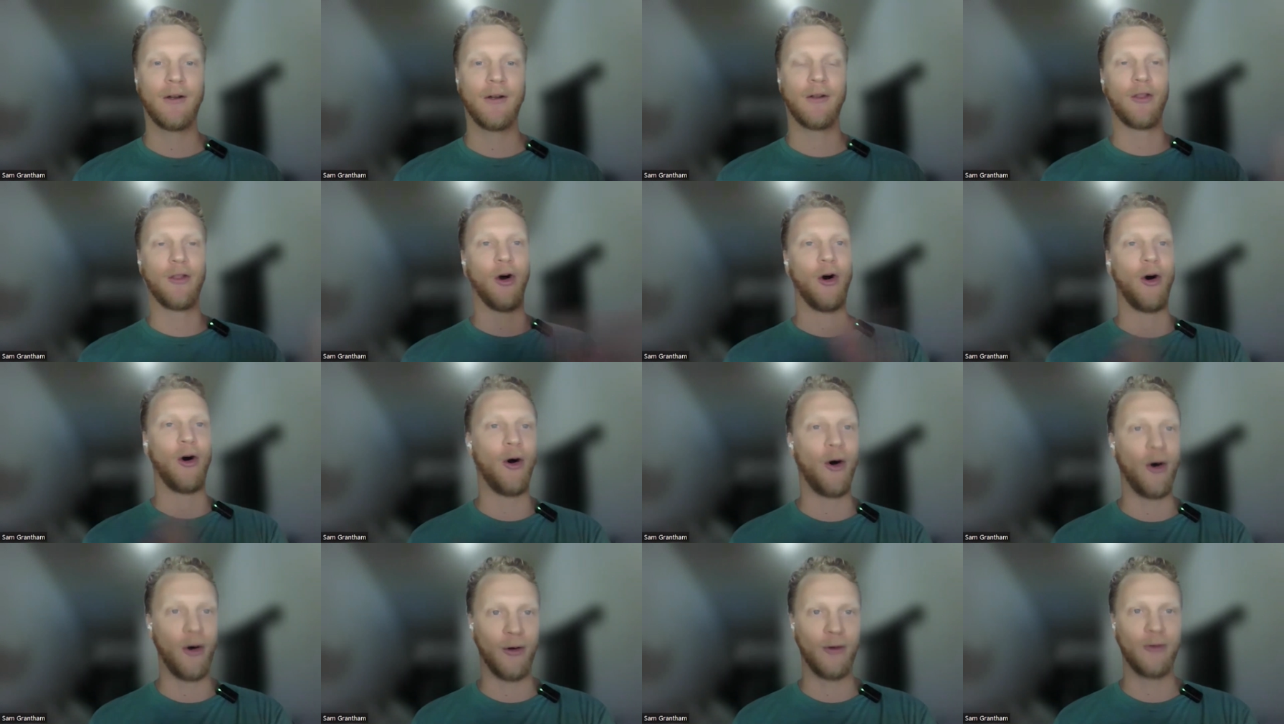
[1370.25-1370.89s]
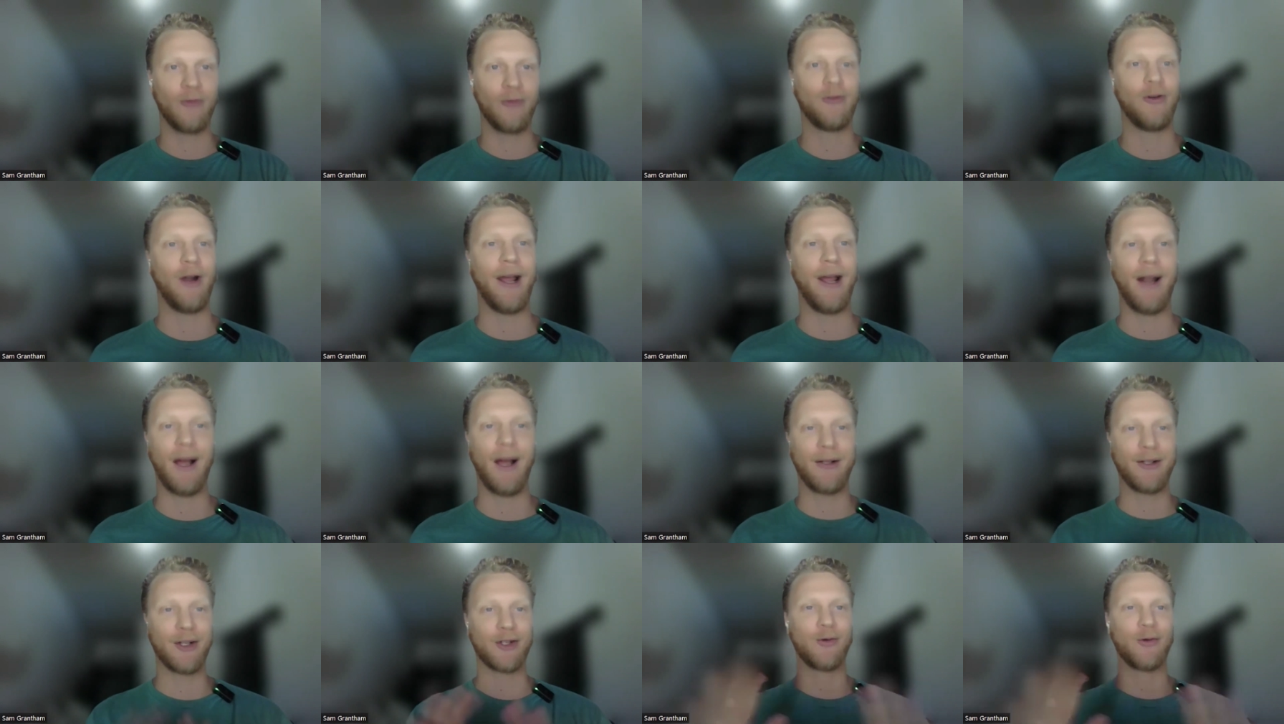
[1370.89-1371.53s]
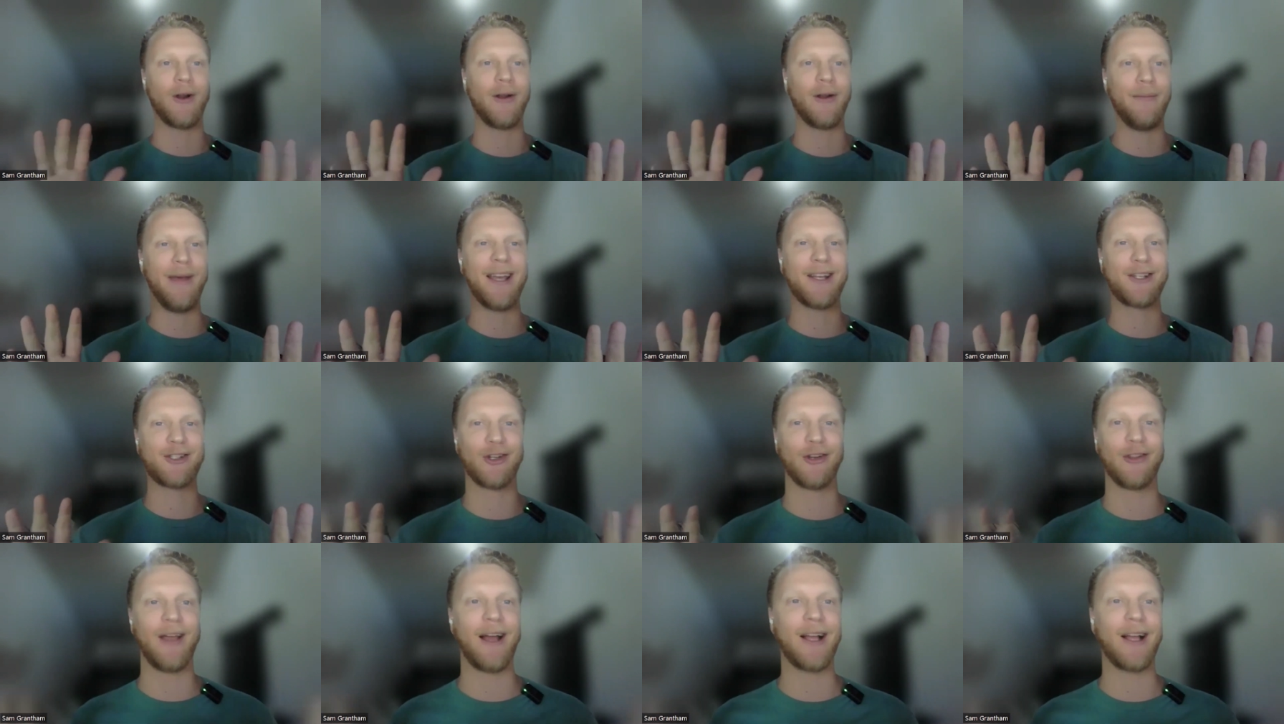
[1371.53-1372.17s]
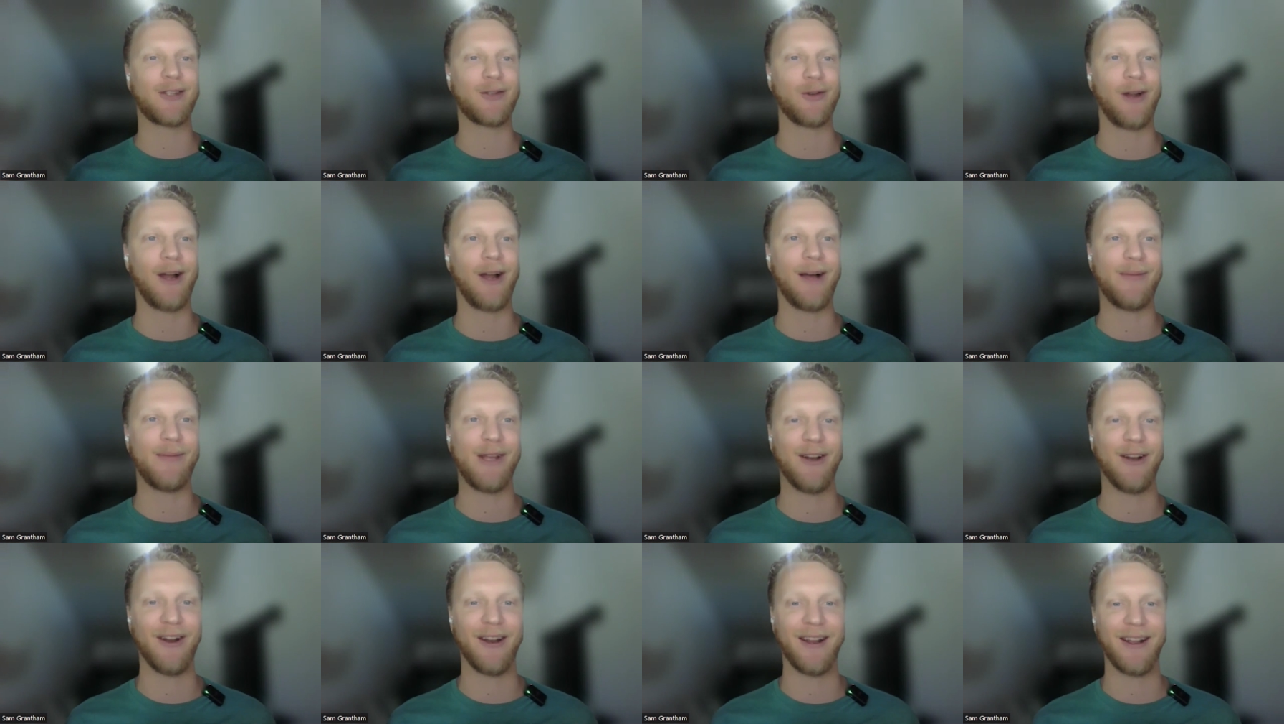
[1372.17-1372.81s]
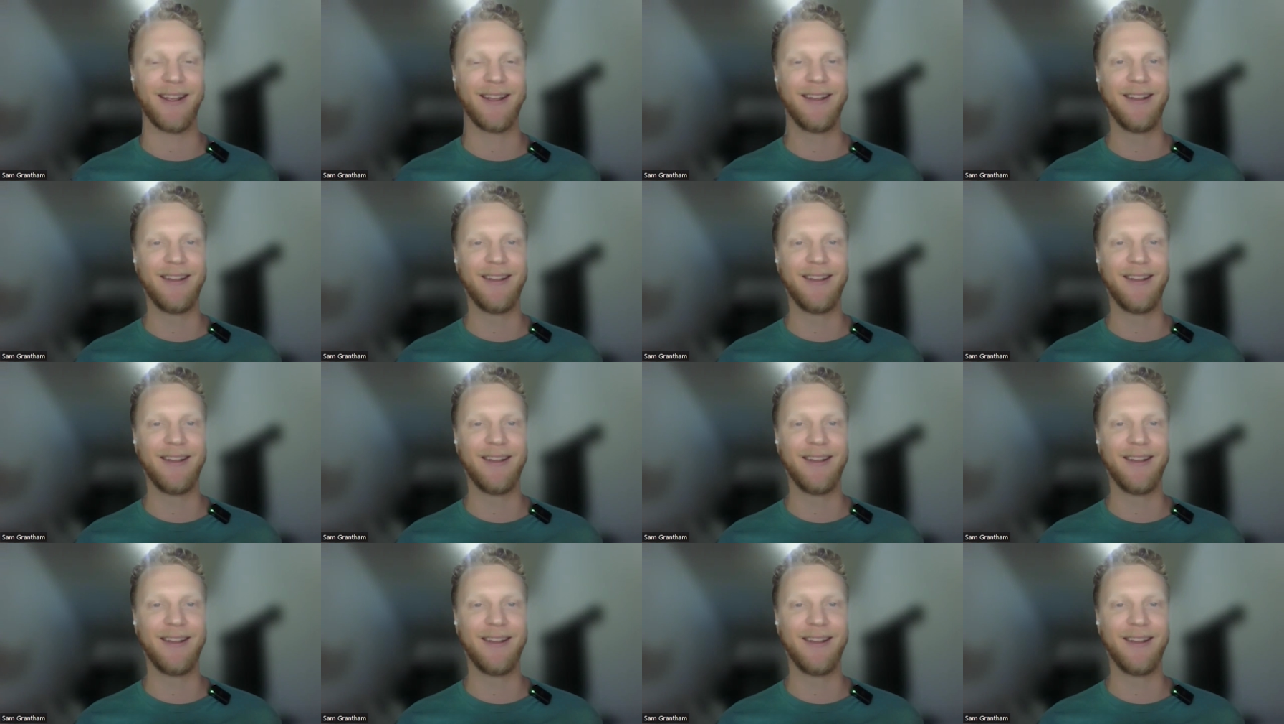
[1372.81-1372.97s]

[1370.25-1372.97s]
the whole, right? I just want to make sure that's what I'm hearing.